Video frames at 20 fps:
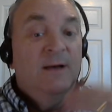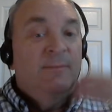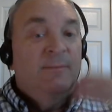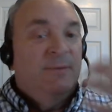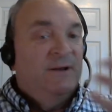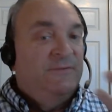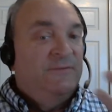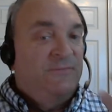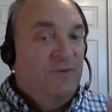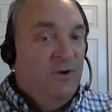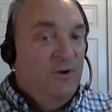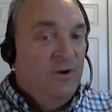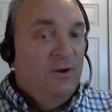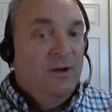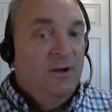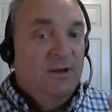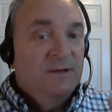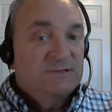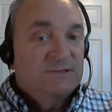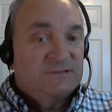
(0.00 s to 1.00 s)
But if
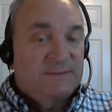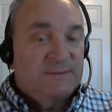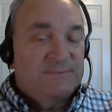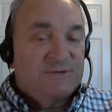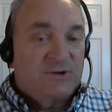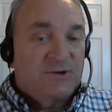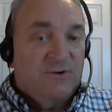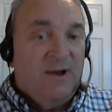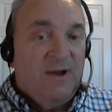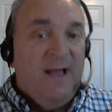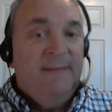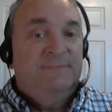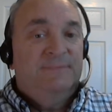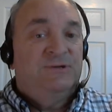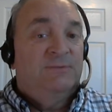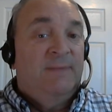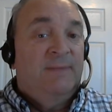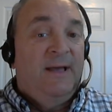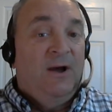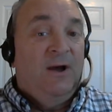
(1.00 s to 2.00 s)
you're subscribed
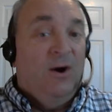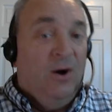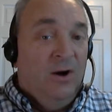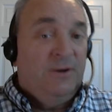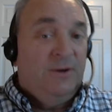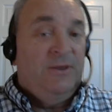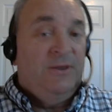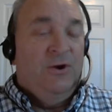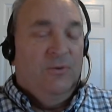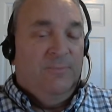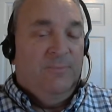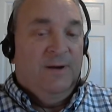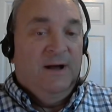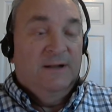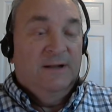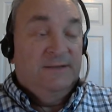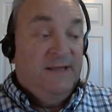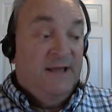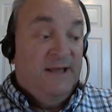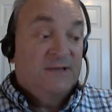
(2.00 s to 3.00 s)
to my audio
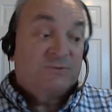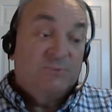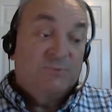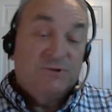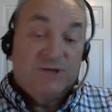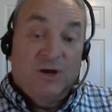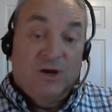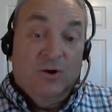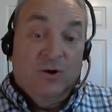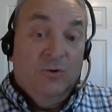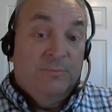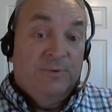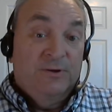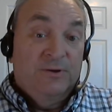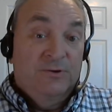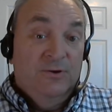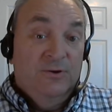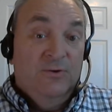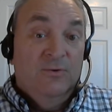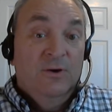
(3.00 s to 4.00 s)
podcast, which I hope you
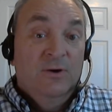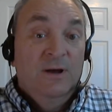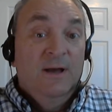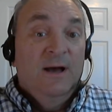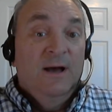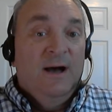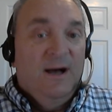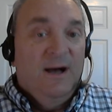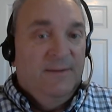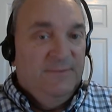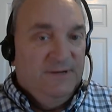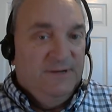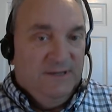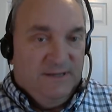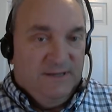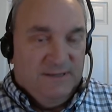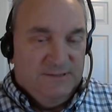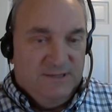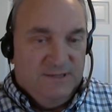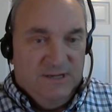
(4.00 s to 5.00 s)
do, I'm going to
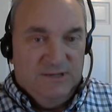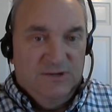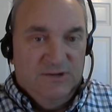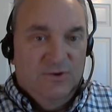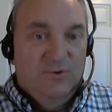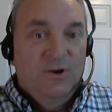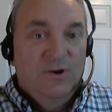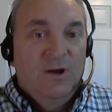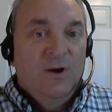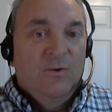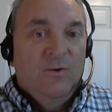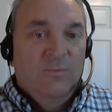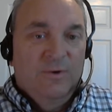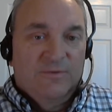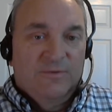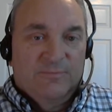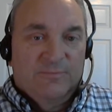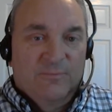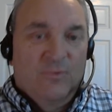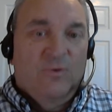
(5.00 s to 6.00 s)
continue
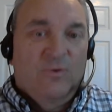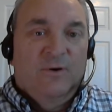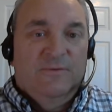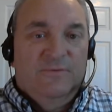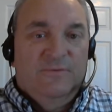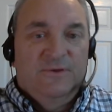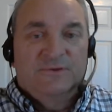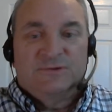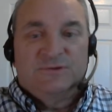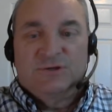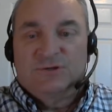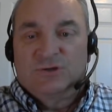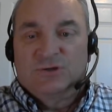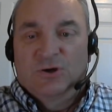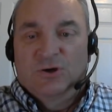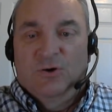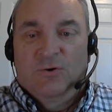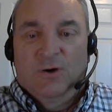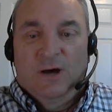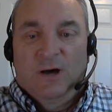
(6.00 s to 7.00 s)
with more of this
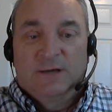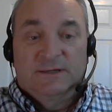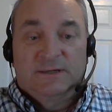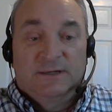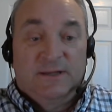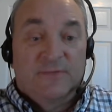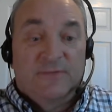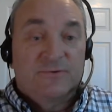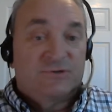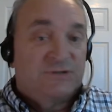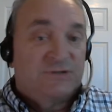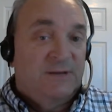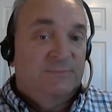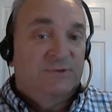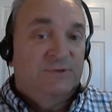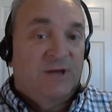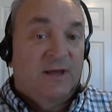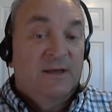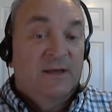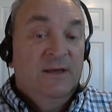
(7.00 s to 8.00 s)
show on another
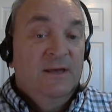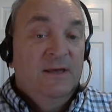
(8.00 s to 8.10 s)
subject.